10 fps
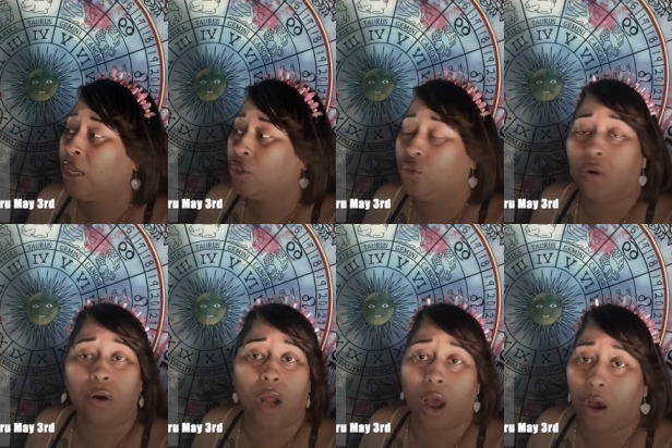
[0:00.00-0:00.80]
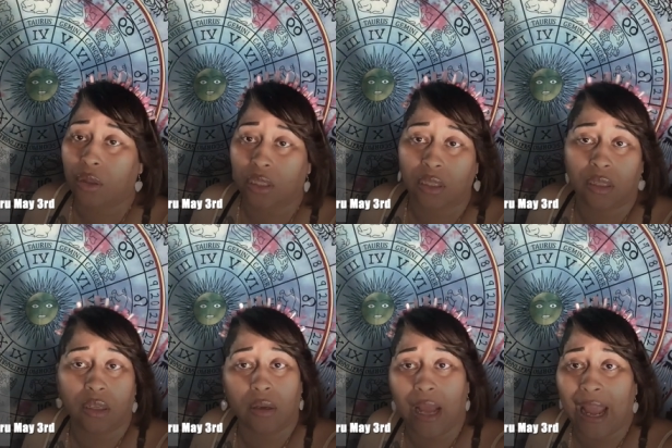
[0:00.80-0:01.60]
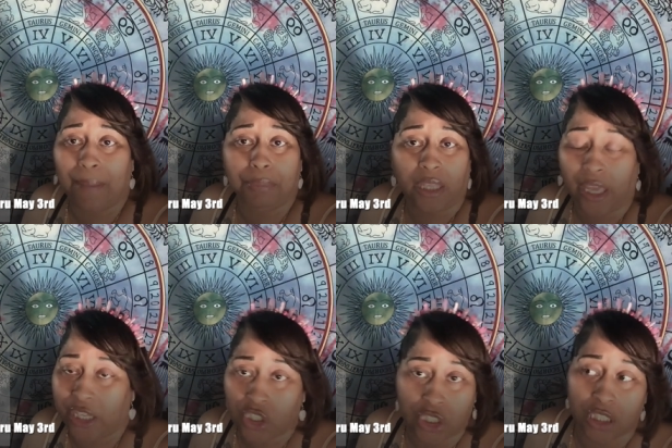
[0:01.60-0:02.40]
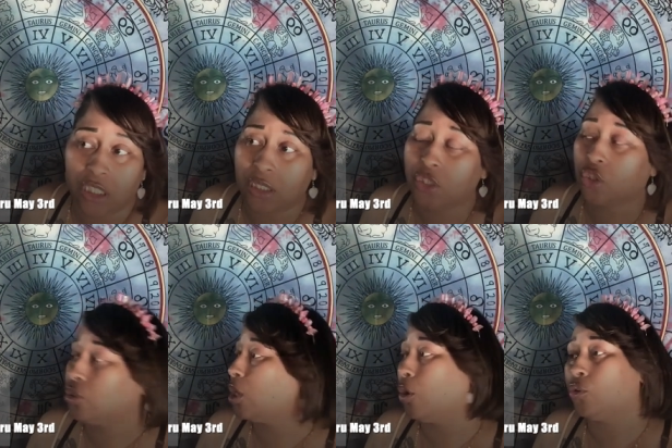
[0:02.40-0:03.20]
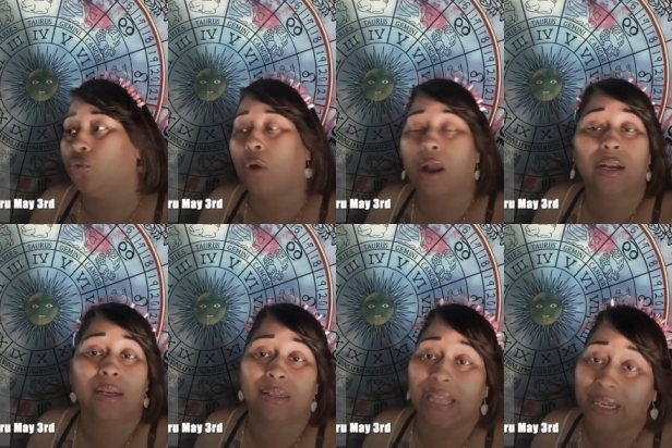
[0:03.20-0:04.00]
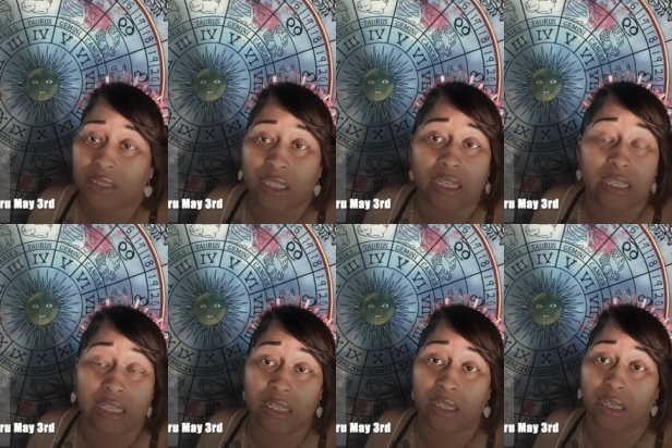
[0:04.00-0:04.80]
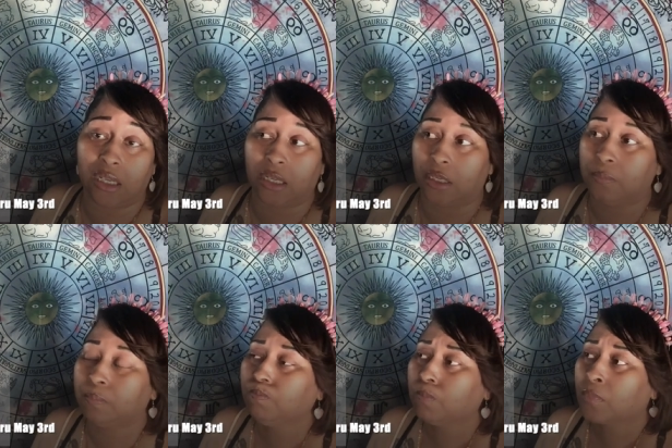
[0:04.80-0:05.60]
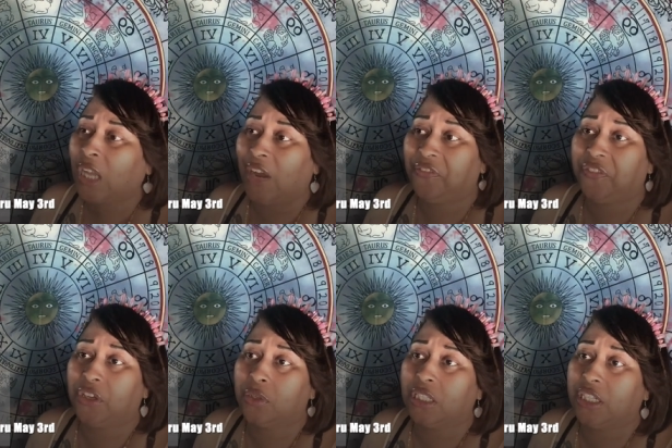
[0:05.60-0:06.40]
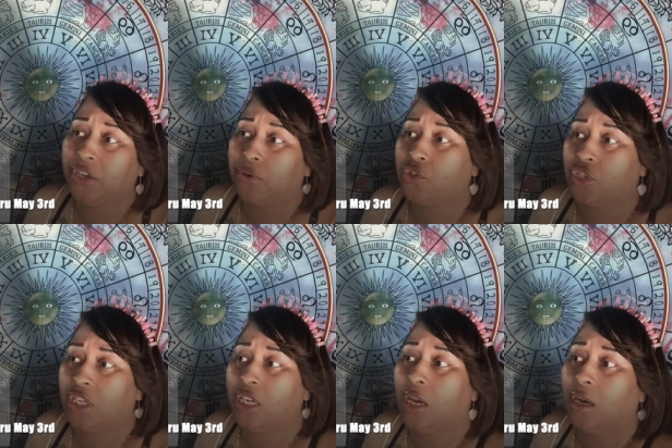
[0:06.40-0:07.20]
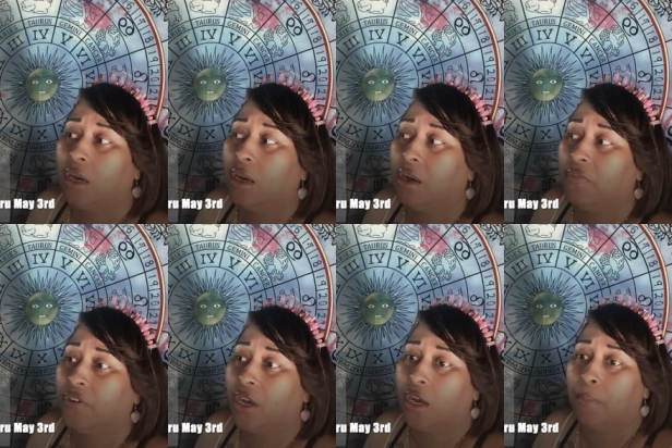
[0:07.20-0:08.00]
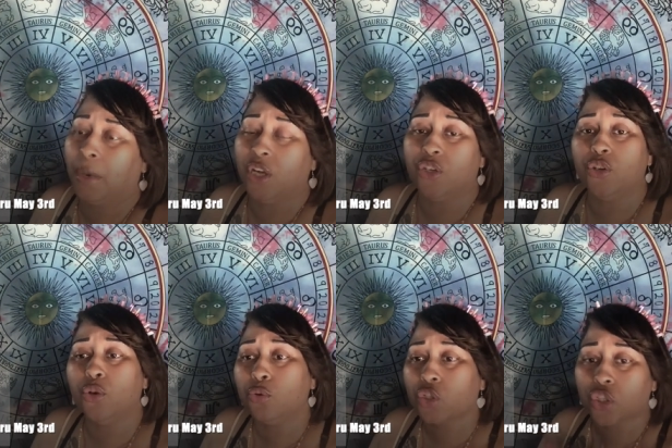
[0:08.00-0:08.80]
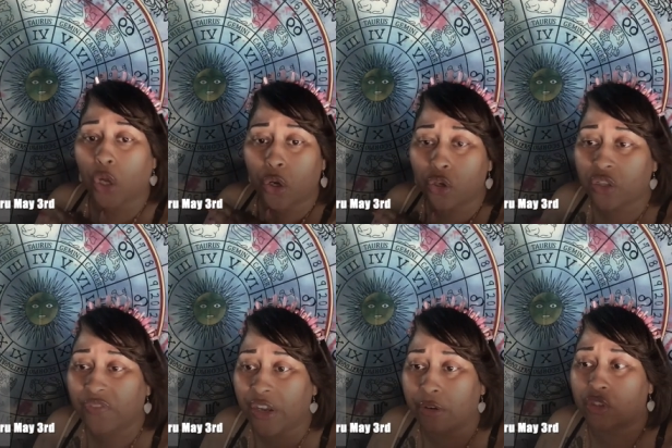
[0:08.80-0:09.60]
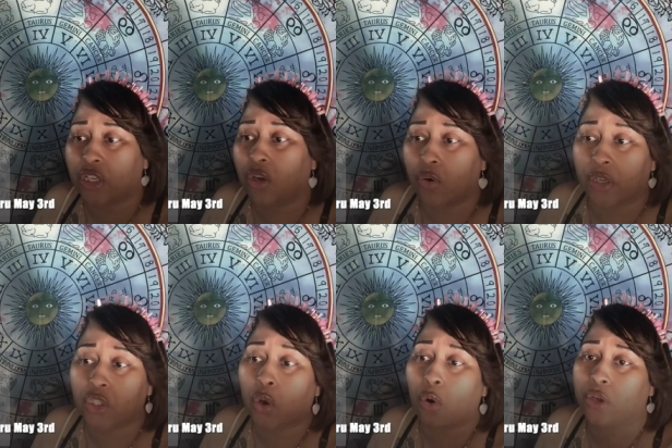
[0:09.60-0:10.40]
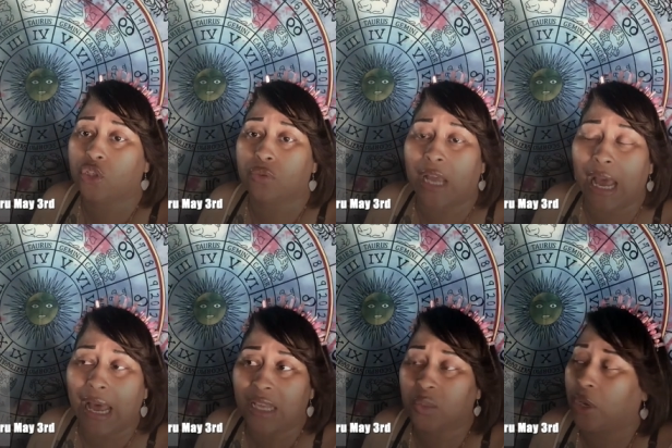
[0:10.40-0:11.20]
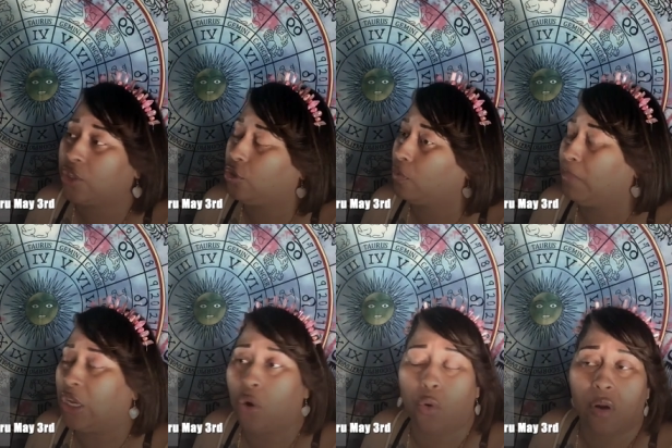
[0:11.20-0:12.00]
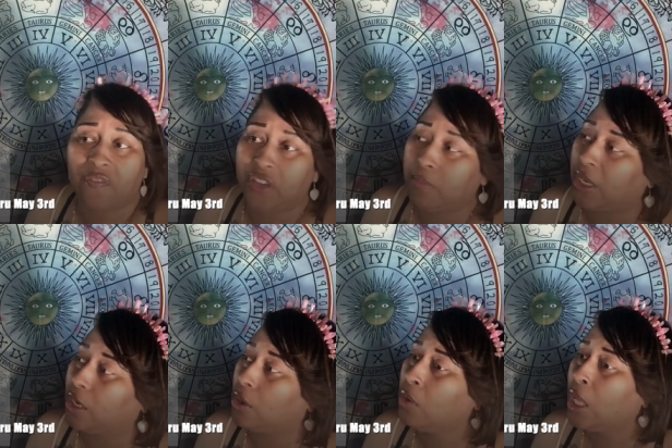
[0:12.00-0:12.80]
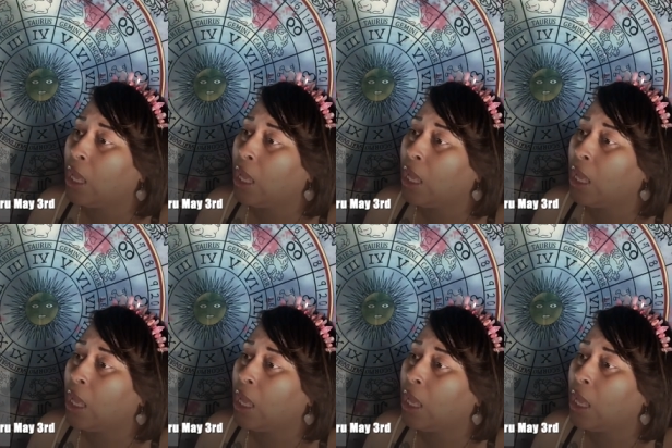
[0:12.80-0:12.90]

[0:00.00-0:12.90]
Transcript: You on all of the little applications, you know, you are connecting and getting it in. I feel an energy of um, a new surge of energy going towards you guys, whether you're male or female.